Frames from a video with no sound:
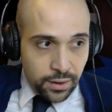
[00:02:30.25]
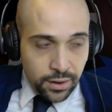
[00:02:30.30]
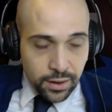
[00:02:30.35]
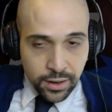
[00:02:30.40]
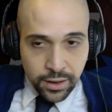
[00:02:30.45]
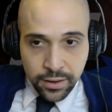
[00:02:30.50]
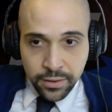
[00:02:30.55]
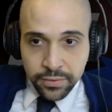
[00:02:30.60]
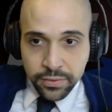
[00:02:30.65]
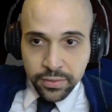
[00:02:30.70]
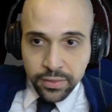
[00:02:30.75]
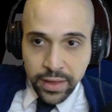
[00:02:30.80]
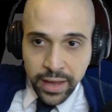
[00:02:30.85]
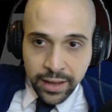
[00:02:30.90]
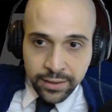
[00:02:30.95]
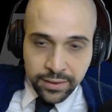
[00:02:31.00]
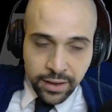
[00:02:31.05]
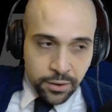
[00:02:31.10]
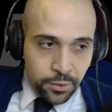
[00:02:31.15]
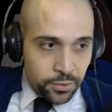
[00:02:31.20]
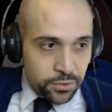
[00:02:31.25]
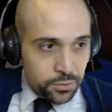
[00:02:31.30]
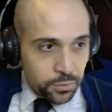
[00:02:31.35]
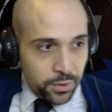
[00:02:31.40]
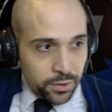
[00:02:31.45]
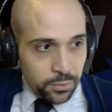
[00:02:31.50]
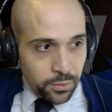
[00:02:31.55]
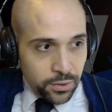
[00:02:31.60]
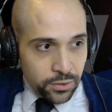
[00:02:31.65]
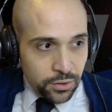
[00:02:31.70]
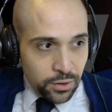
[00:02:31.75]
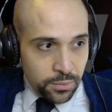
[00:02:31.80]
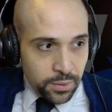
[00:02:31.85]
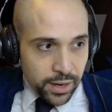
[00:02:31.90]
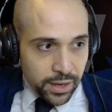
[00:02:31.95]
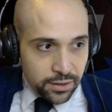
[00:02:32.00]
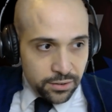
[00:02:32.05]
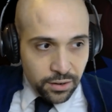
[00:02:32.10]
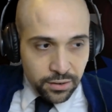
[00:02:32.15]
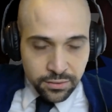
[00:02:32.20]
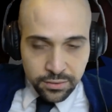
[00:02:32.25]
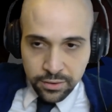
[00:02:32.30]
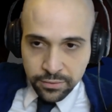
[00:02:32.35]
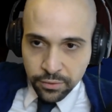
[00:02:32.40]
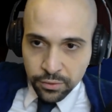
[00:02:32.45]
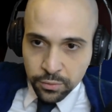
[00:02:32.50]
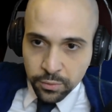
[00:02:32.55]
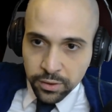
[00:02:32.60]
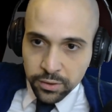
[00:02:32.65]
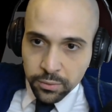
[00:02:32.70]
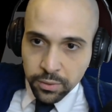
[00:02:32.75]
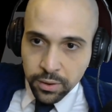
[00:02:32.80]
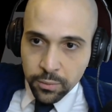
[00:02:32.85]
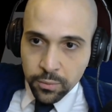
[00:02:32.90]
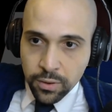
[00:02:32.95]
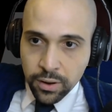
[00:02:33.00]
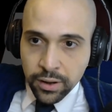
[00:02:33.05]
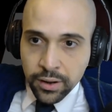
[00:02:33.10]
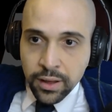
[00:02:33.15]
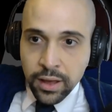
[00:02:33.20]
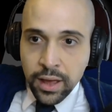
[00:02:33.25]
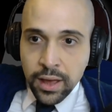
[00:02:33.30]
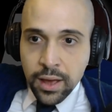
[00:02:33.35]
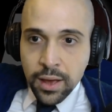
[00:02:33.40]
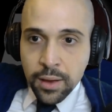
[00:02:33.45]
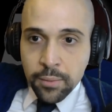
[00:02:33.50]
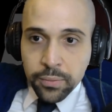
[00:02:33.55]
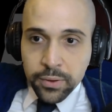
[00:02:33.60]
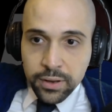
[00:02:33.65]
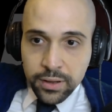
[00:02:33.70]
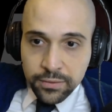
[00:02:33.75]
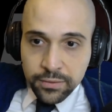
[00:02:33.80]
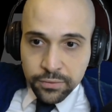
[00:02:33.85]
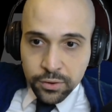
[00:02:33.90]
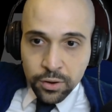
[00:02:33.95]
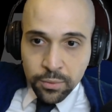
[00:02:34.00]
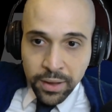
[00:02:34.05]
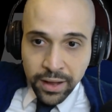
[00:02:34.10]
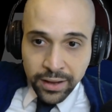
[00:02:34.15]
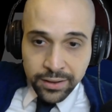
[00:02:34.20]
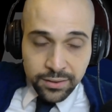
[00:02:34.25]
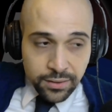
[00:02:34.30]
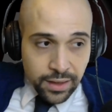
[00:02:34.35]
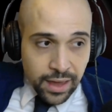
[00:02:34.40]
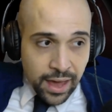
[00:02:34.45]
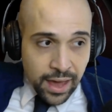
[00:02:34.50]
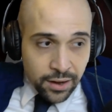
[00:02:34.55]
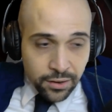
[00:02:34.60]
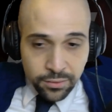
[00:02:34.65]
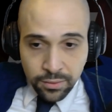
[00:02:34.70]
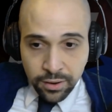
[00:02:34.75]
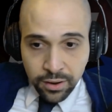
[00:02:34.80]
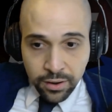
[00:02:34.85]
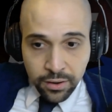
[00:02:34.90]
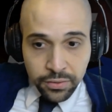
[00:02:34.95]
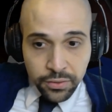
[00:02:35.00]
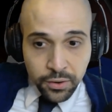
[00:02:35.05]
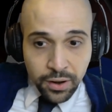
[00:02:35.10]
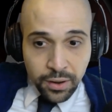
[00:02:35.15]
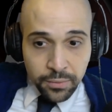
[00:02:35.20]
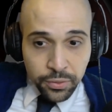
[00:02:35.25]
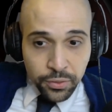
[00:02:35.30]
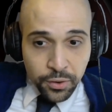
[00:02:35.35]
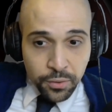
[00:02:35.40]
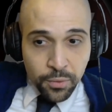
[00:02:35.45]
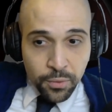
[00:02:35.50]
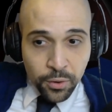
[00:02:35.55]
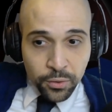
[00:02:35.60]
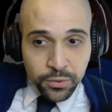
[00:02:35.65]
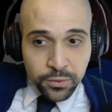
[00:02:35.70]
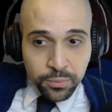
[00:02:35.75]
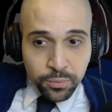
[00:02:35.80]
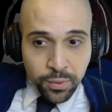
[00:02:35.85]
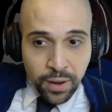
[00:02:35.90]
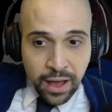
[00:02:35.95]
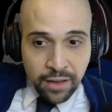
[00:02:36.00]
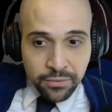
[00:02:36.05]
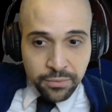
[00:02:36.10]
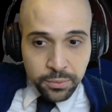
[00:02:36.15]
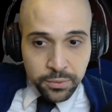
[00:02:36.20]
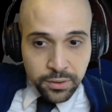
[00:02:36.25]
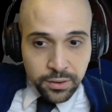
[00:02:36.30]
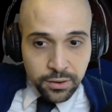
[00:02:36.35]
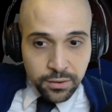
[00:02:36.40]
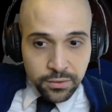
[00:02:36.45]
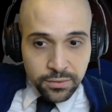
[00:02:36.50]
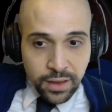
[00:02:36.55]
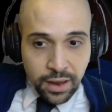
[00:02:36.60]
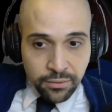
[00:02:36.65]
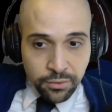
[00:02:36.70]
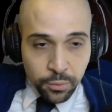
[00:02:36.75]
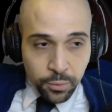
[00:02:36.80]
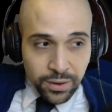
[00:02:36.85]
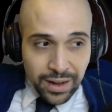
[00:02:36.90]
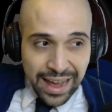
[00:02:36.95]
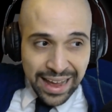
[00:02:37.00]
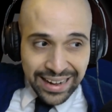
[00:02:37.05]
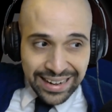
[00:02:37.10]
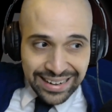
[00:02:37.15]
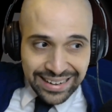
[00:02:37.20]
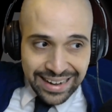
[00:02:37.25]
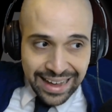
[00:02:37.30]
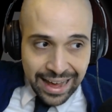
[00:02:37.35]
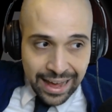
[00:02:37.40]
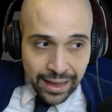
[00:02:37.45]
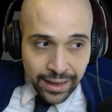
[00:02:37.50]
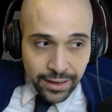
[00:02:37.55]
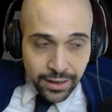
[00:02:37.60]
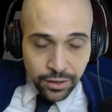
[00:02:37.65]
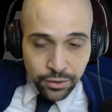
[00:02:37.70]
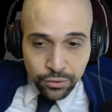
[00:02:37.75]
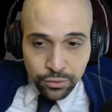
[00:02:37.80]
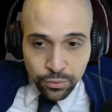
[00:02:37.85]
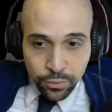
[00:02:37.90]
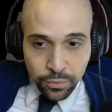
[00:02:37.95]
uh, that I know it's 2022, but I adjusted it for 2021. But if you go back to the Attitude Era, their their most profitable years ever were 99 and